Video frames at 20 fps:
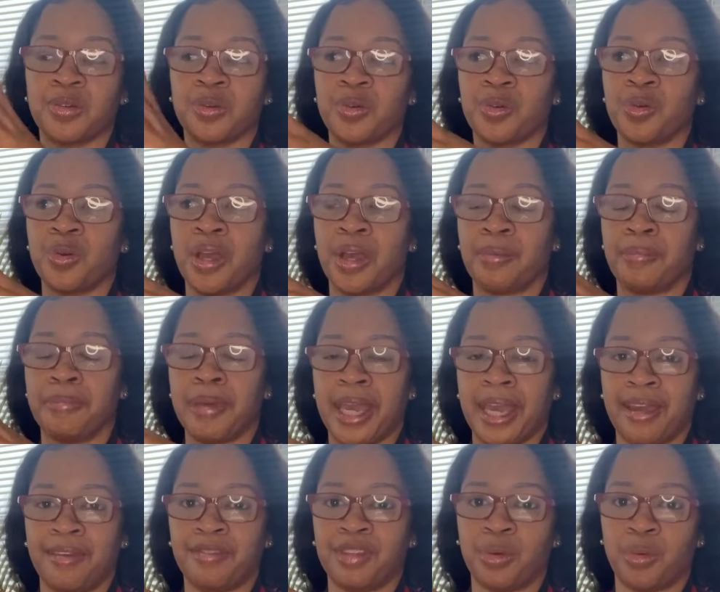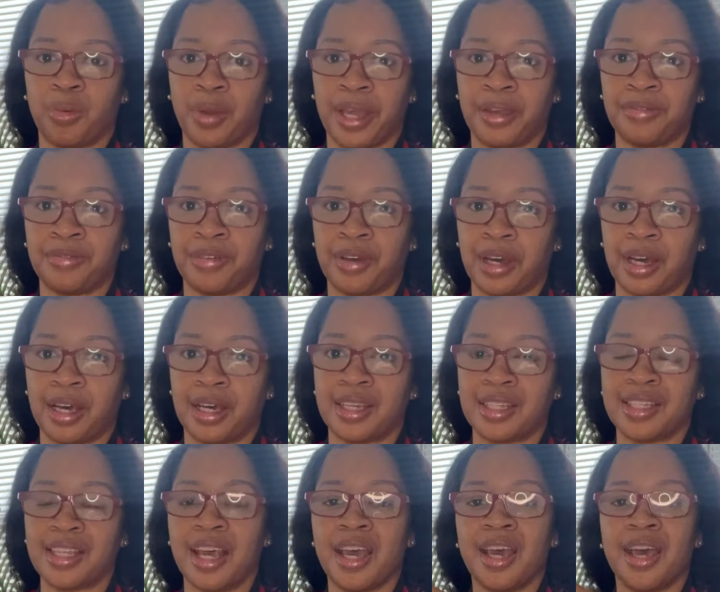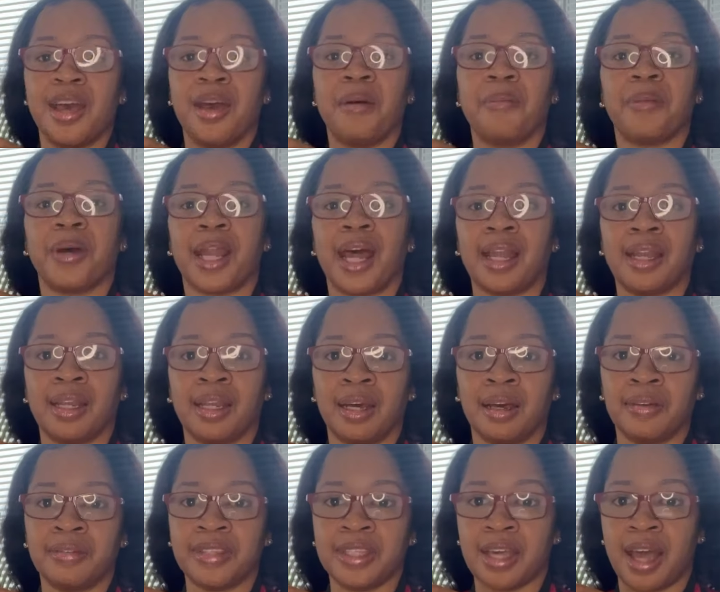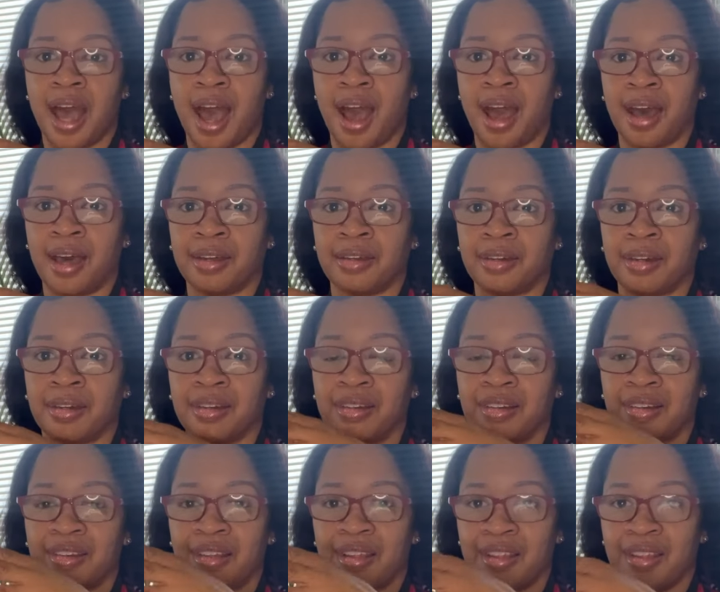who have paved the way for us. But I love to honor